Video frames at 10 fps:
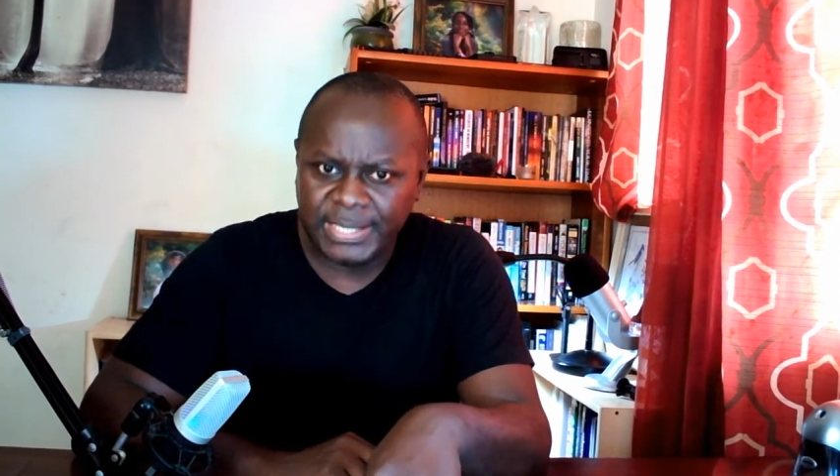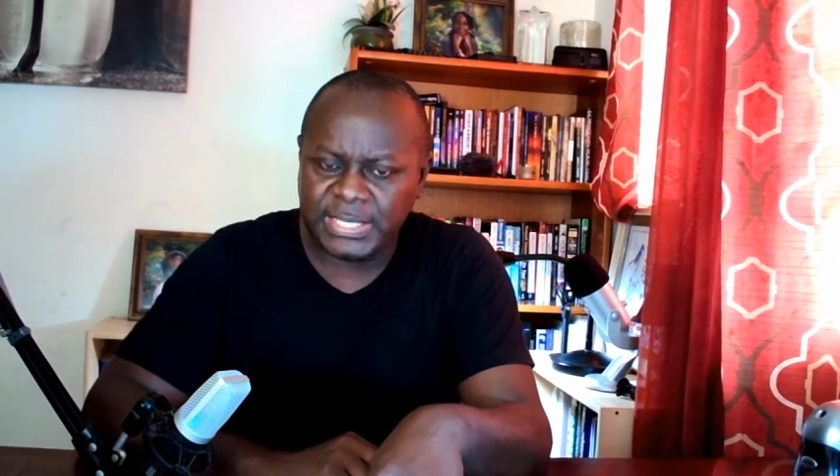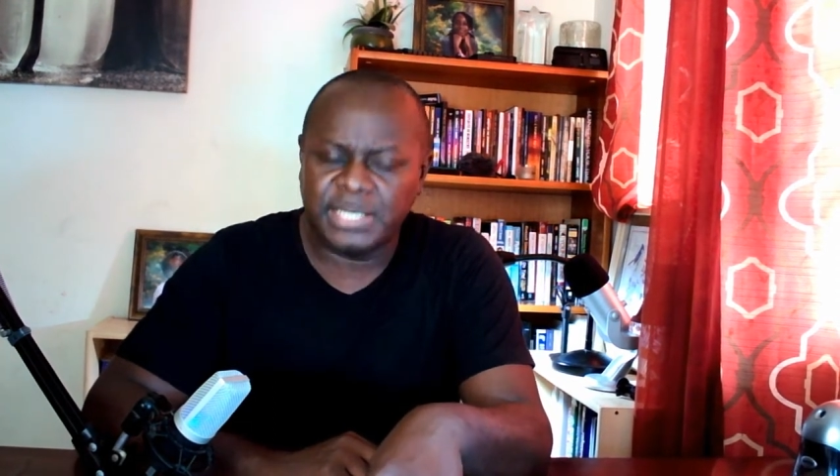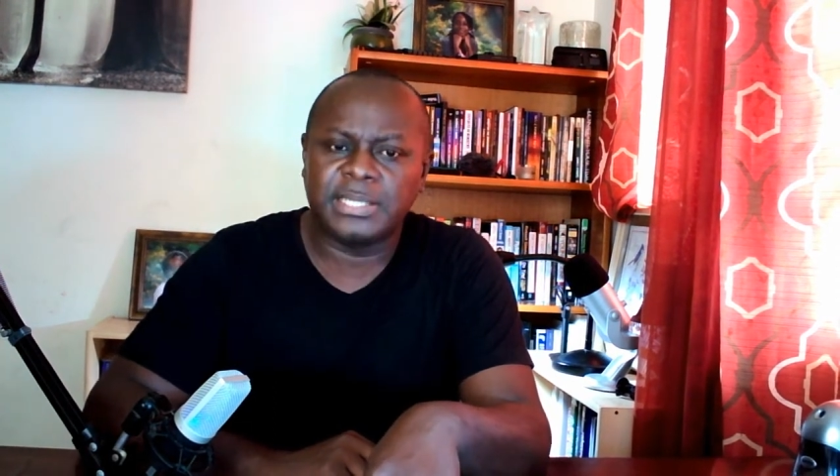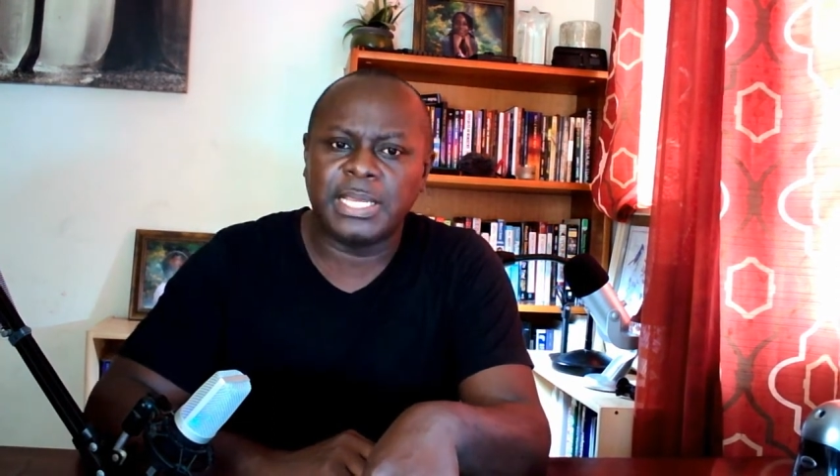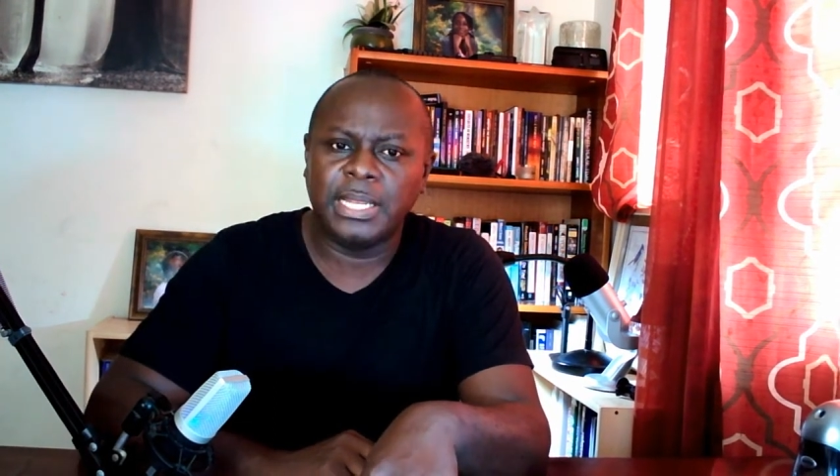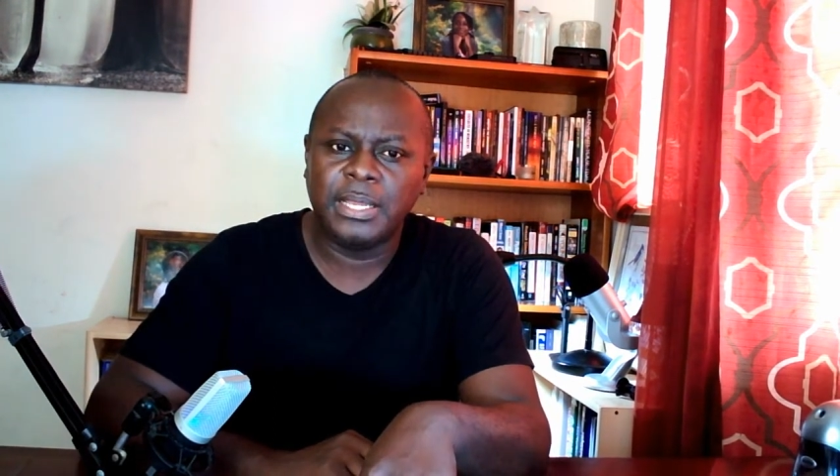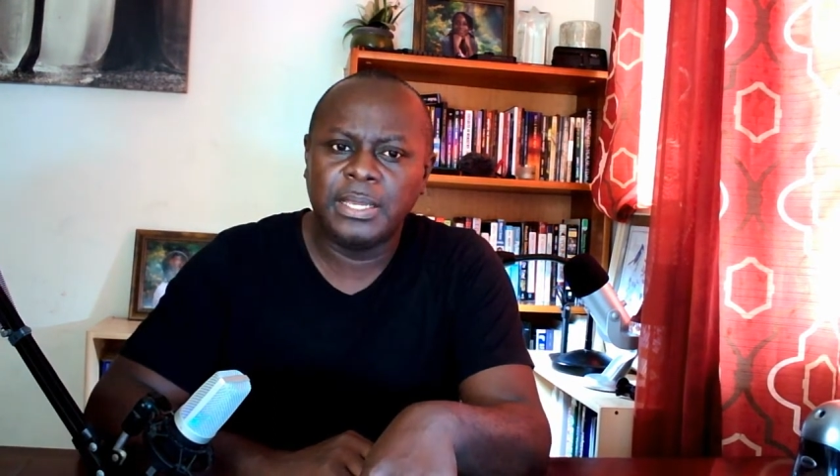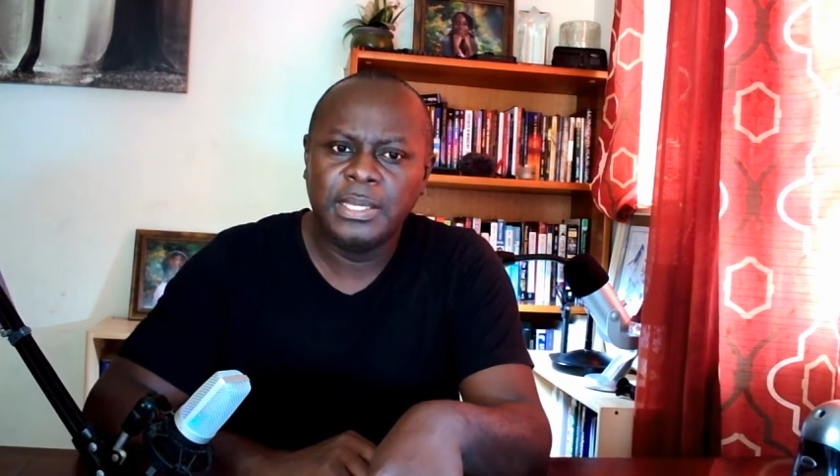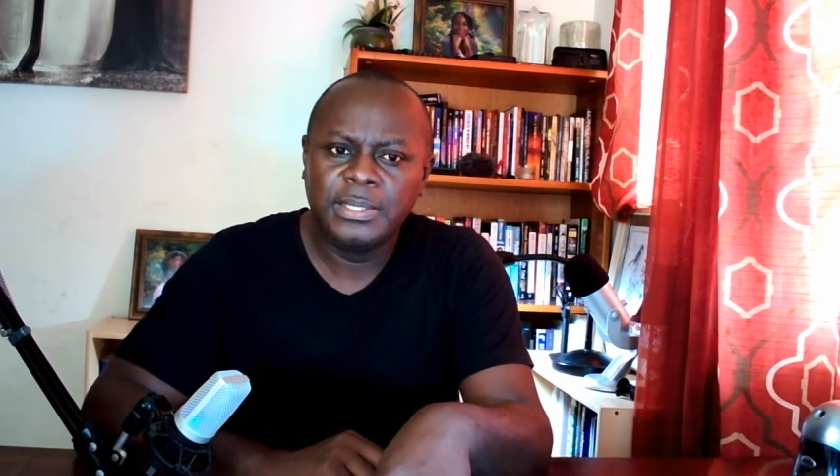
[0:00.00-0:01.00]
isn't it?
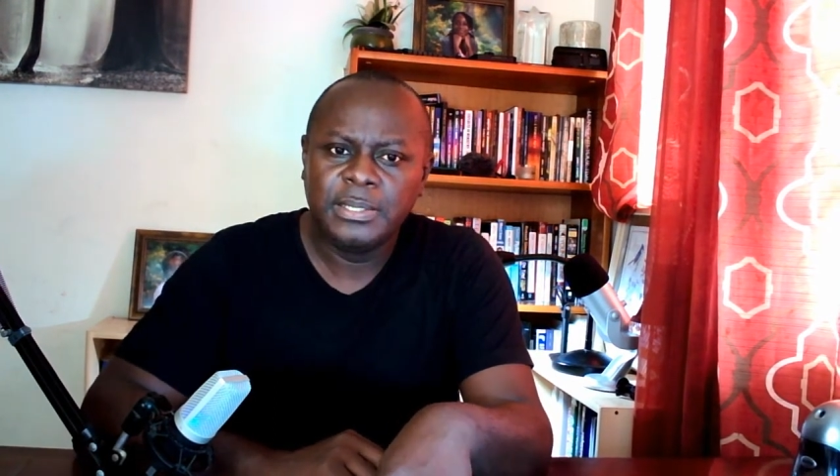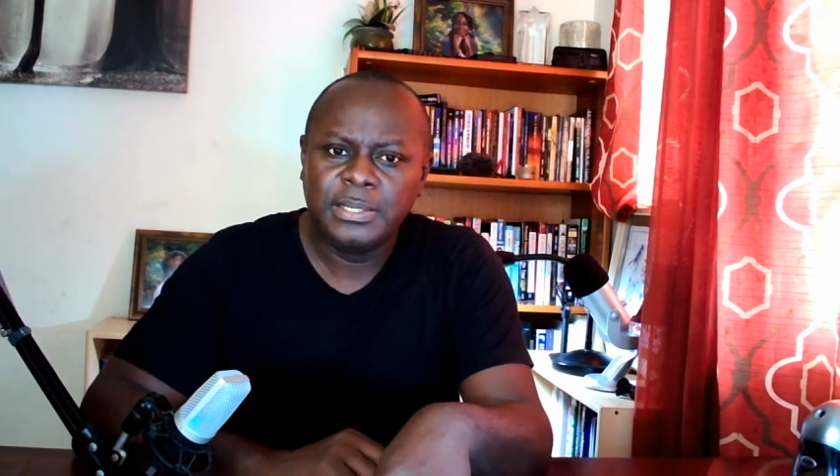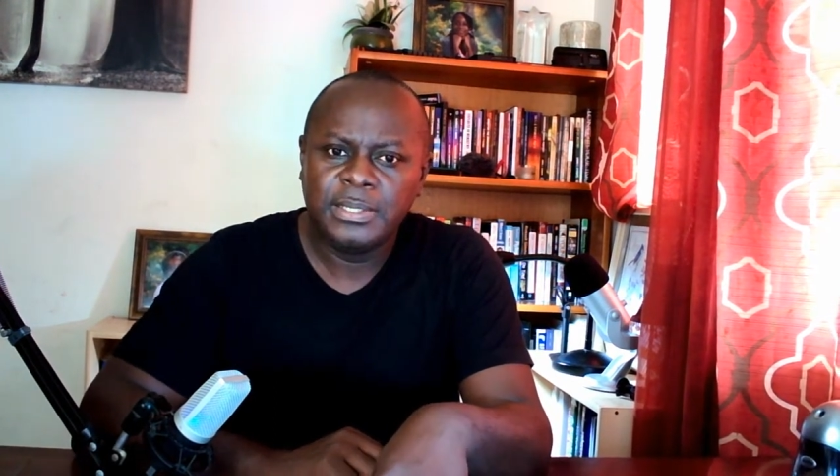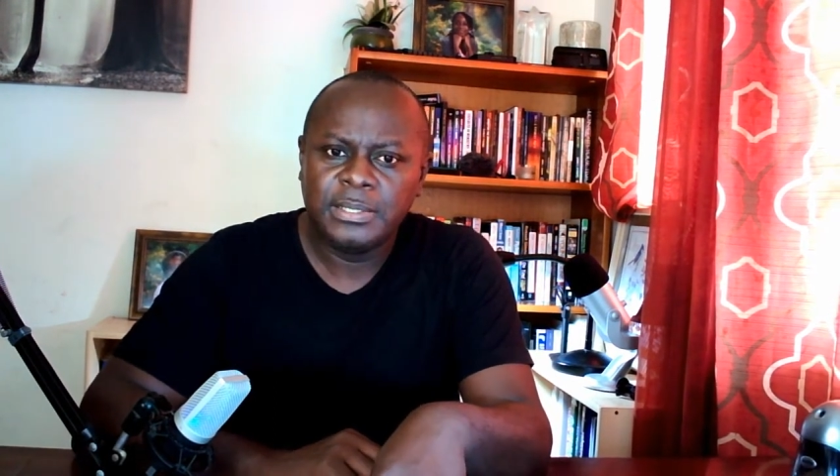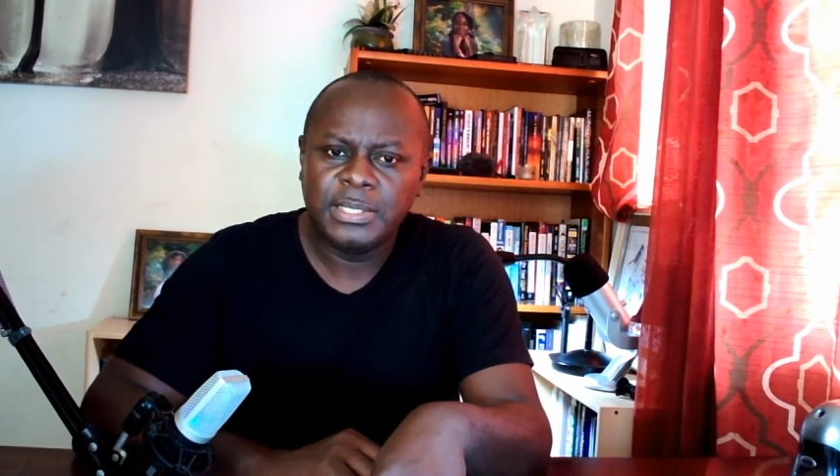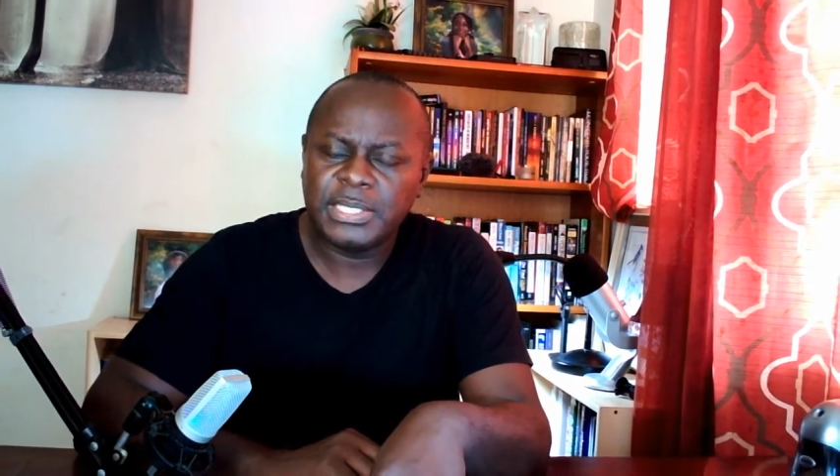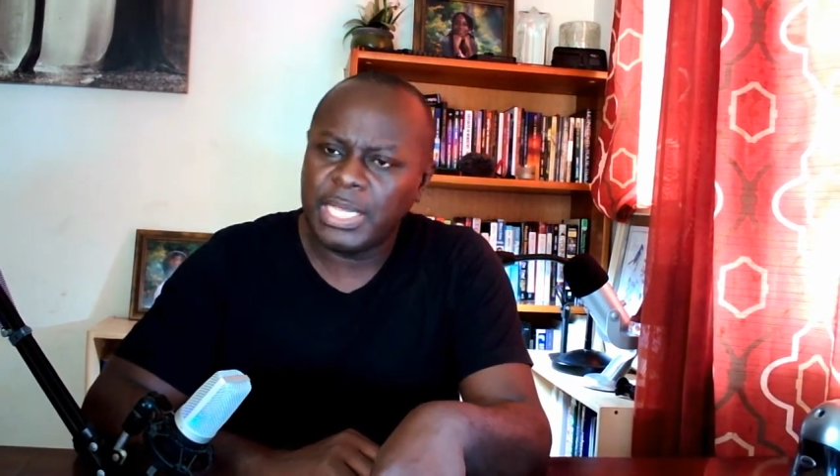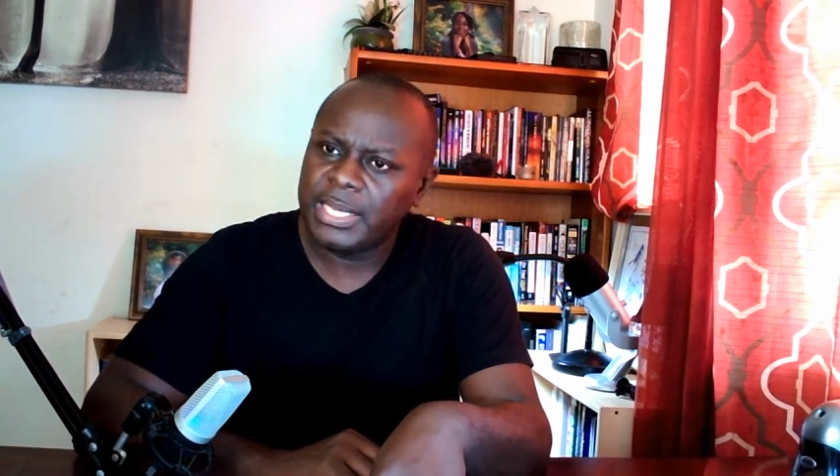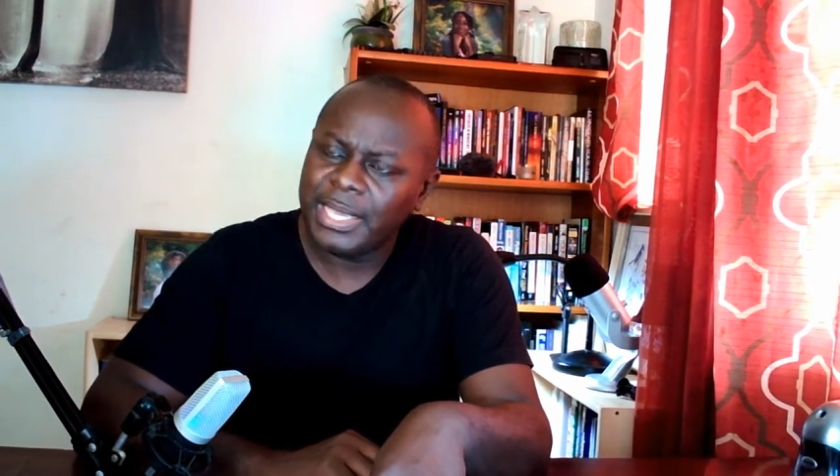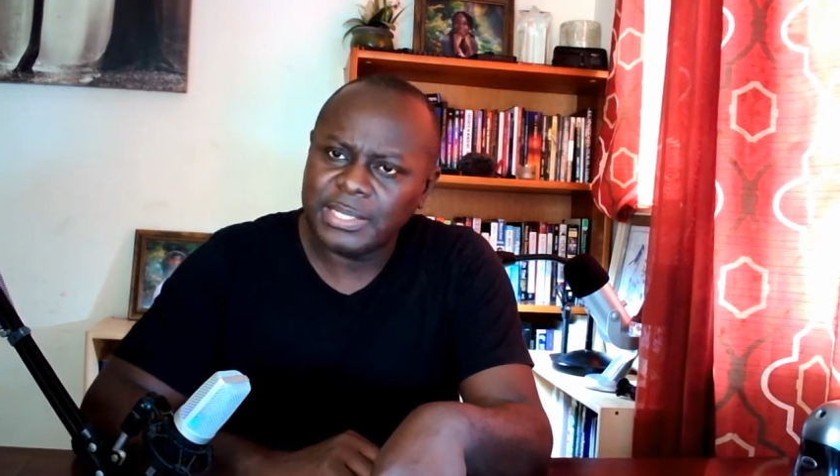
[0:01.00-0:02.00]
He
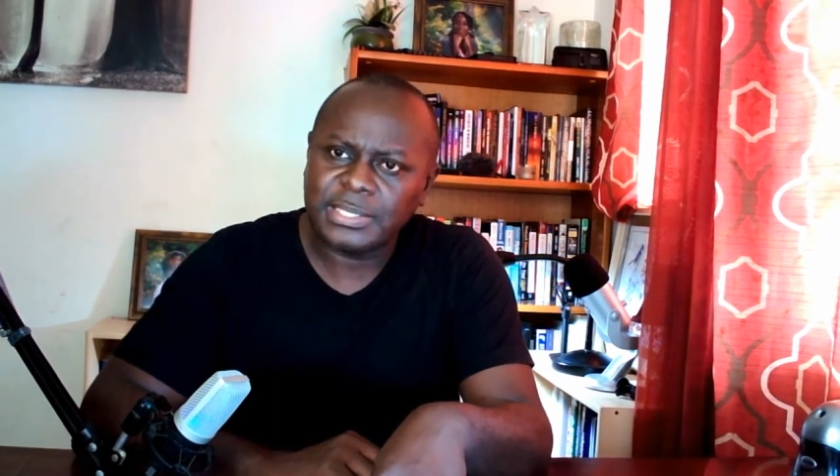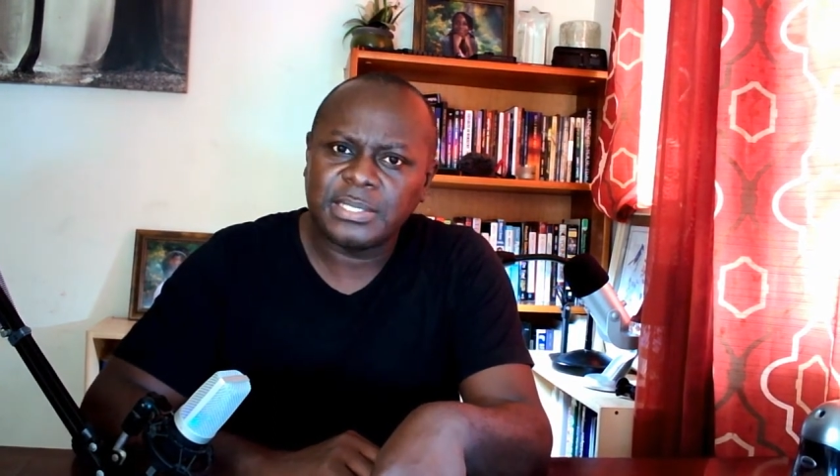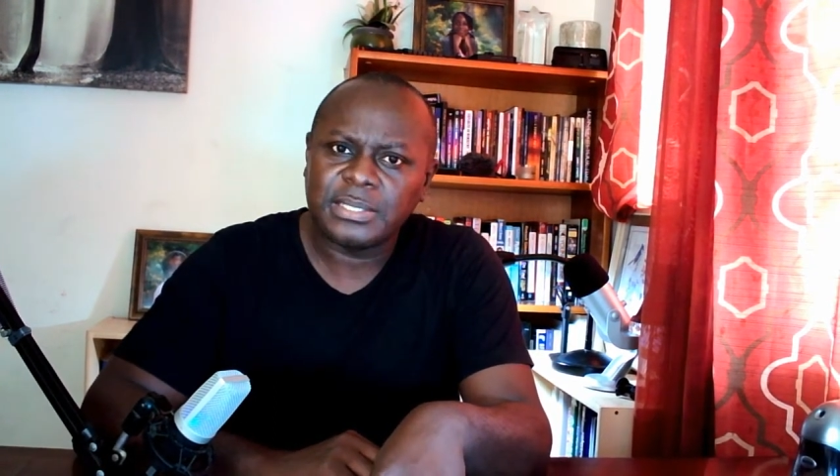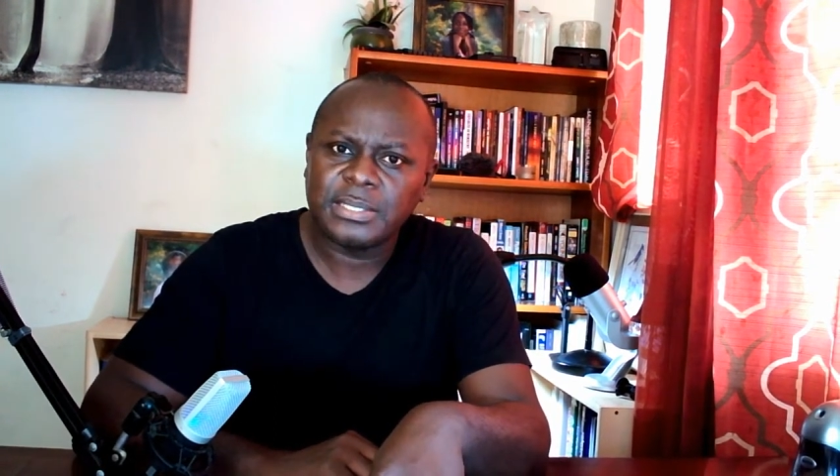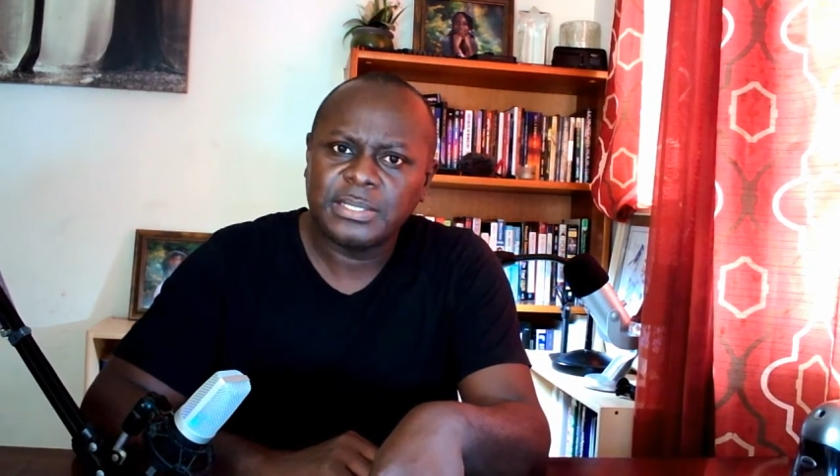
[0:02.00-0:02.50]
said, yes.